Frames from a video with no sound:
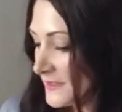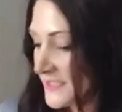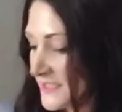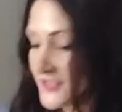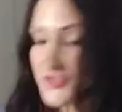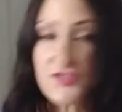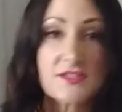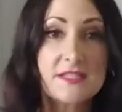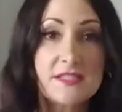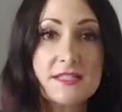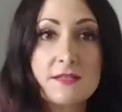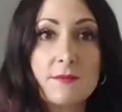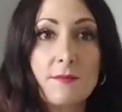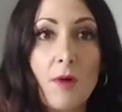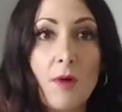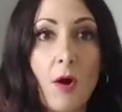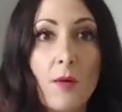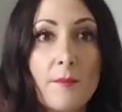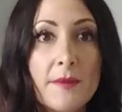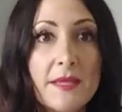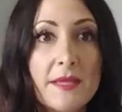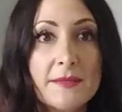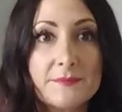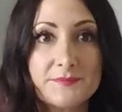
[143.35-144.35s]
In just a
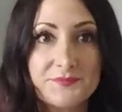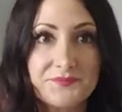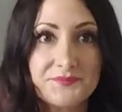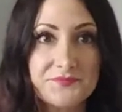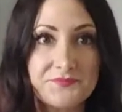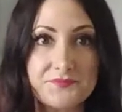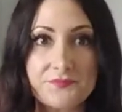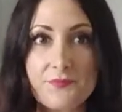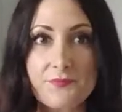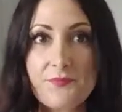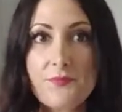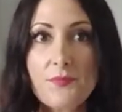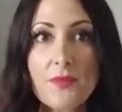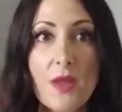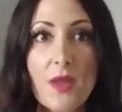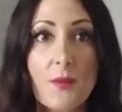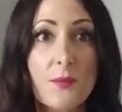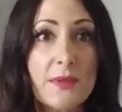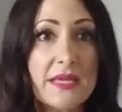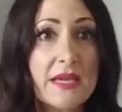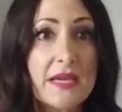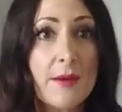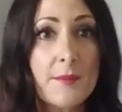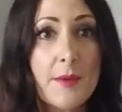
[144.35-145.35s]
moment,
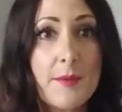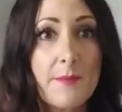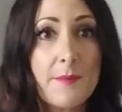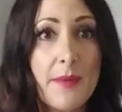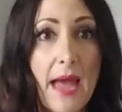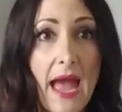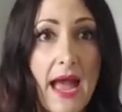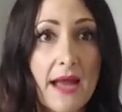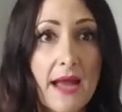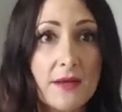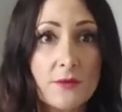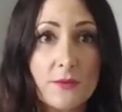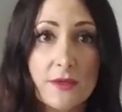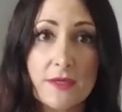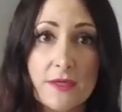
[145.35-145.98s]
will be coming back.